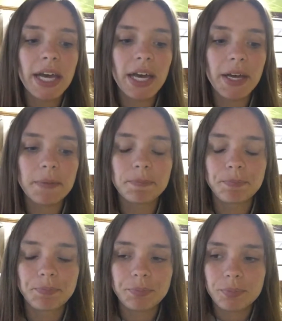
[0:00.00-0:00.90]

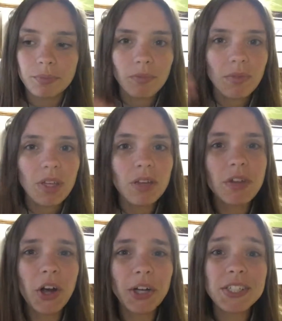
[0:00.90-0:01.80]

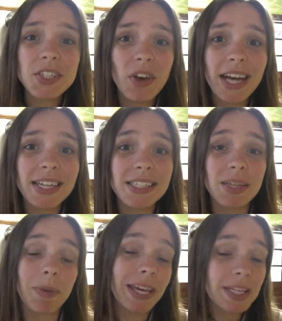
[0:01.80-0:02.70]
The arts class
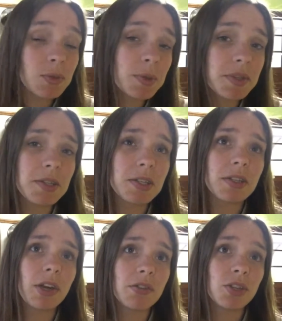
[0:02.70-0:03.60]
that my kids were supposed to
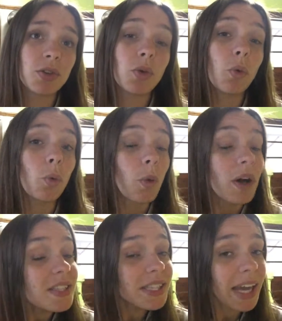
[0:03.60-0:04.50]
go to
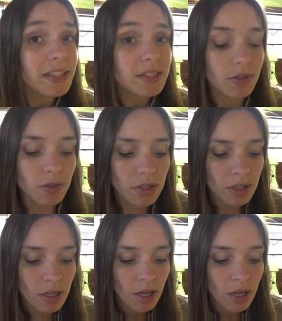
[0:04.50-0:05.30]
was canceled,